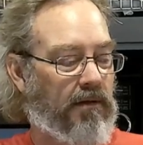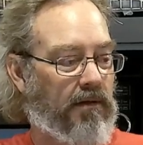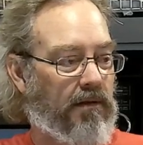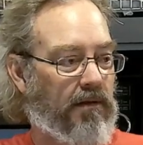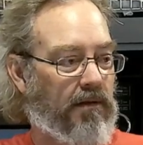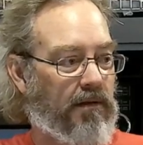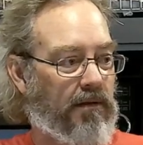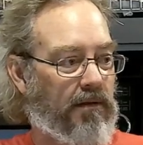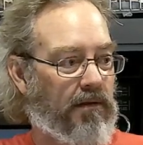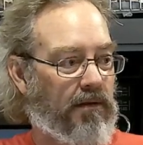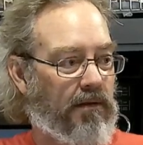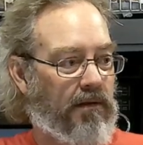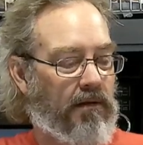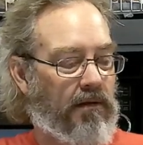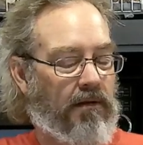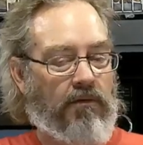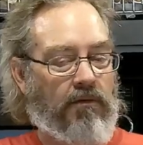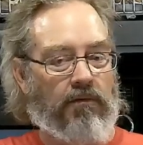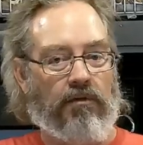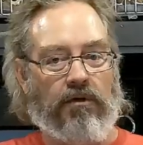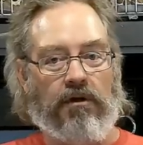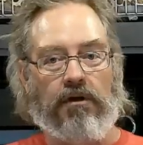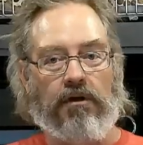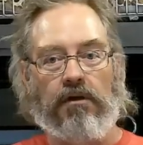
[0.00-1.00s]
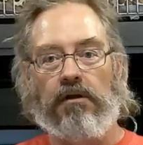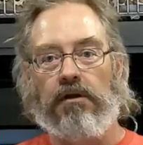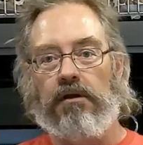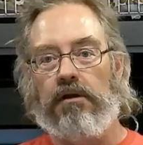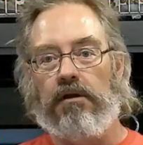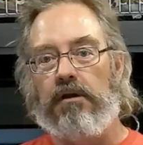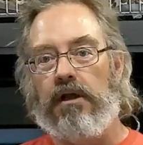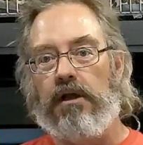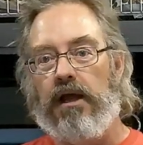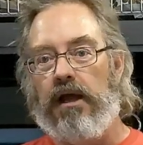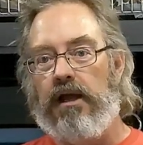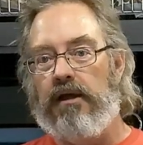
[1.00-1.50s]
Mm-hmm. We're
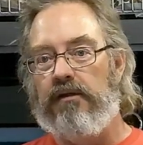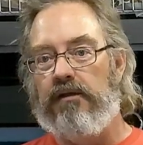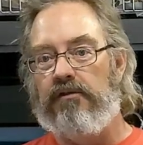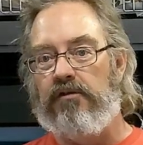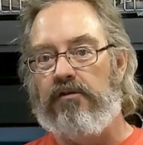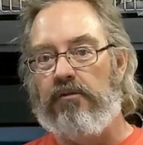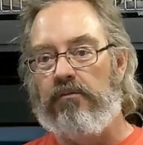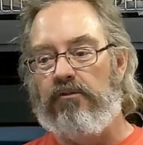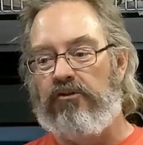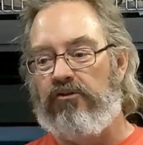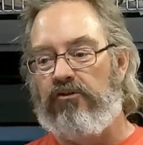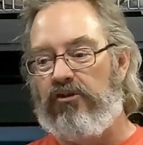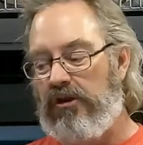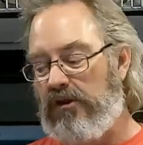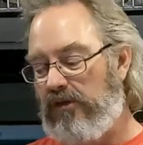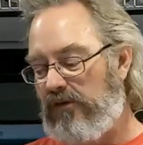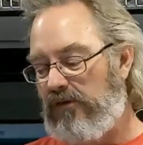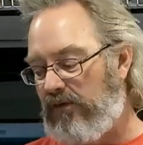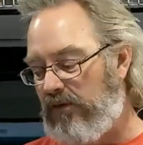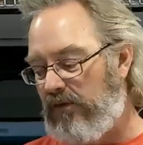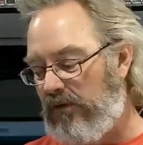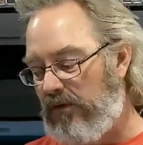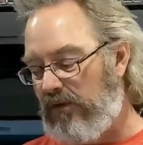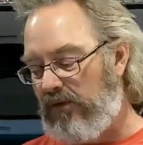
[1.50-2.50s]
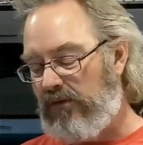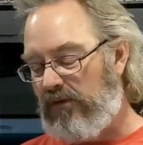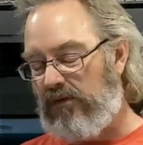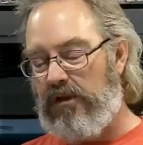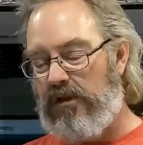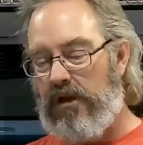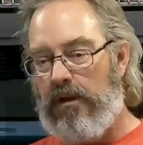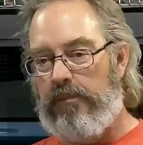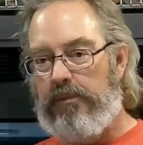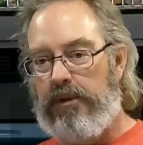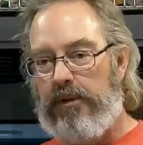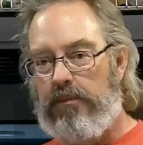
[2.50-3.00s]
gonna add some cheese to the
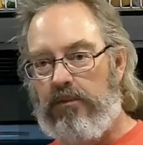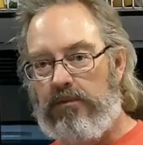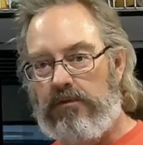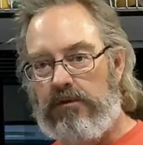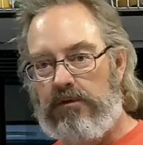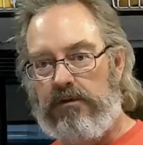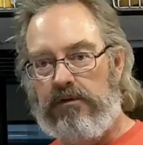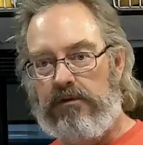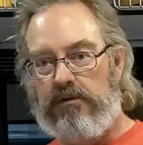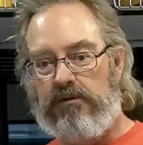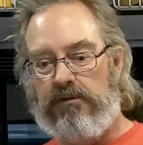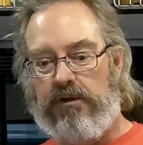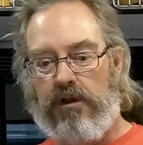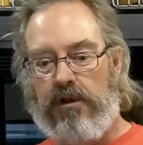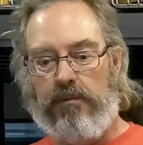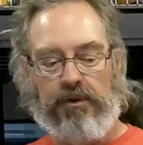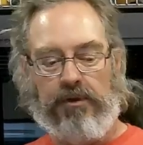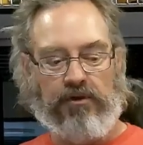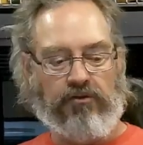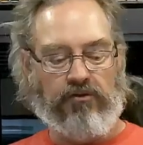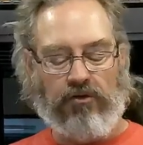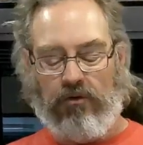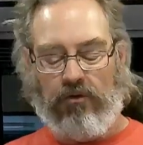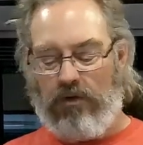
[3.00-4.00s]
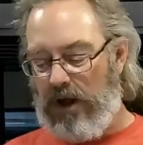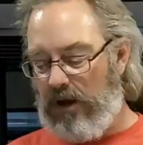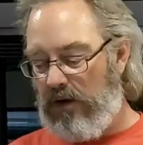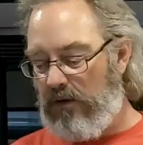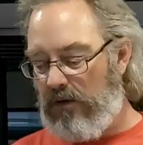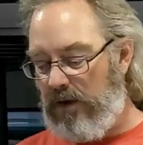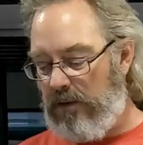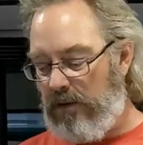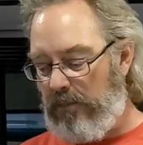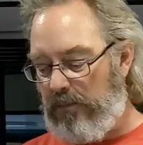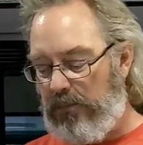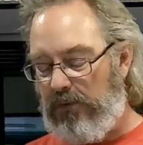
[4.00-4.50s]
sloppy Joe. I
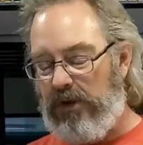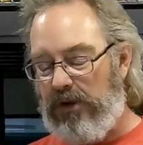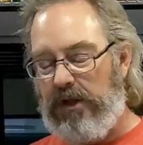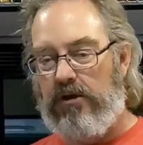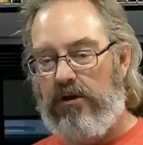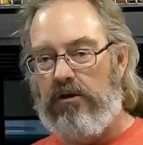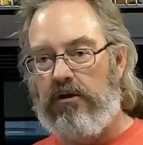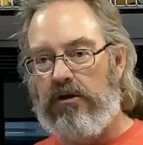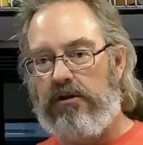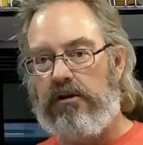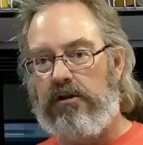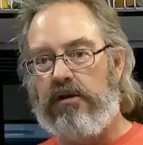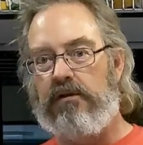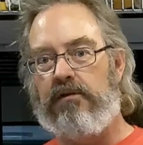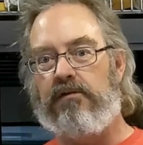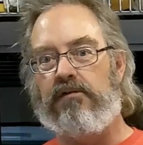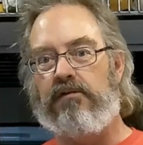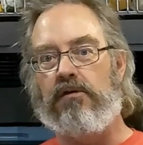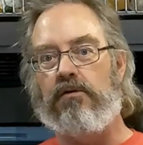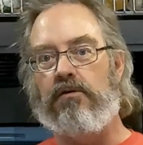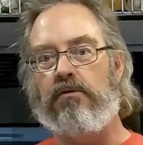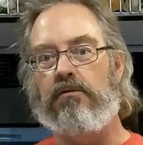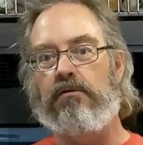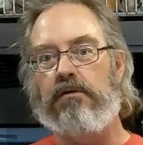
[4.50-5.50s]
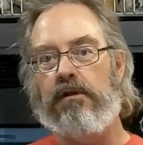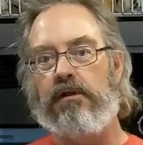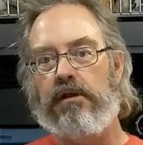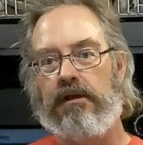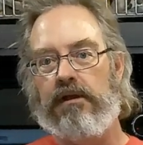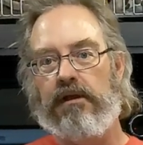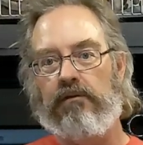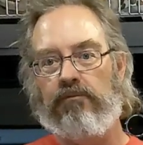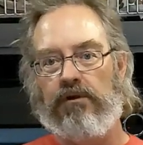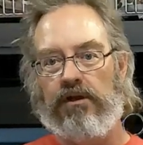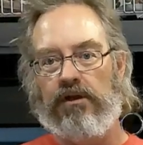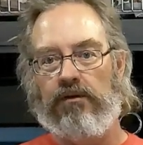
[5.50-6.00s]
already pre-cooked it, so
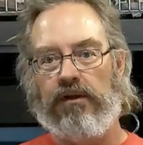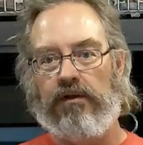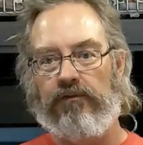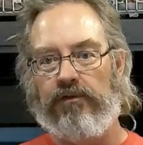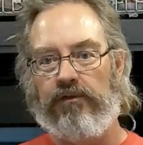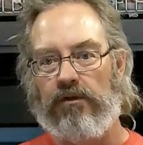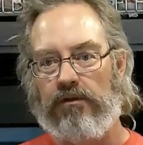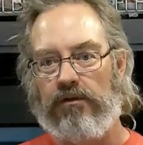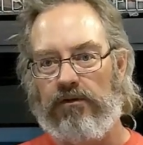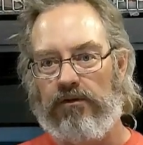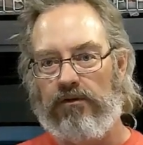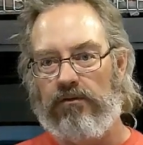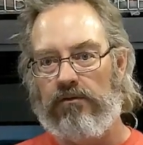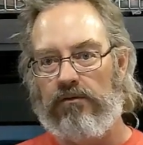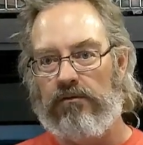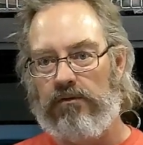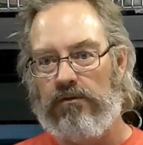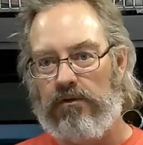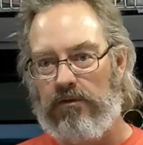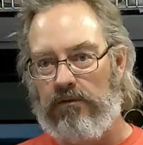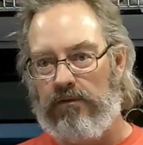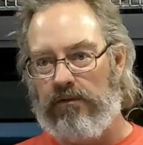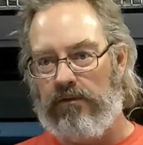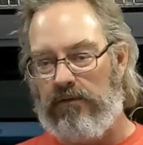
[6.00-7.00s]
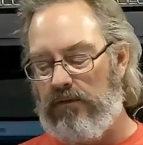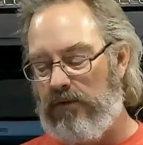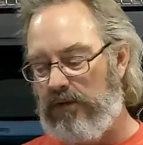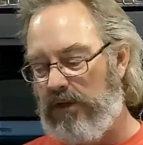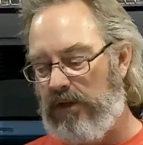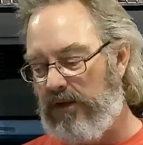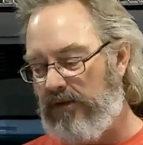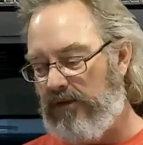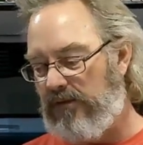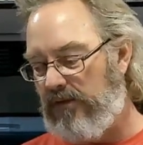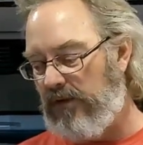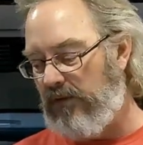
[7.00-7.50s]
you don't have to go through all
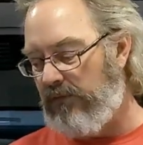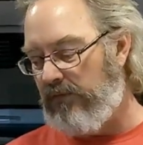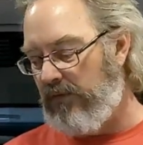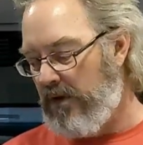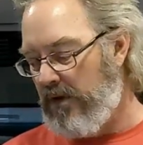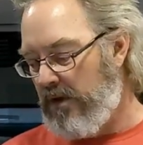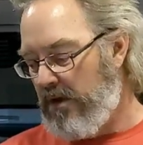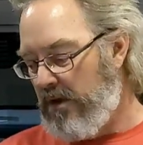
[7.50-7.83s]
that stuff.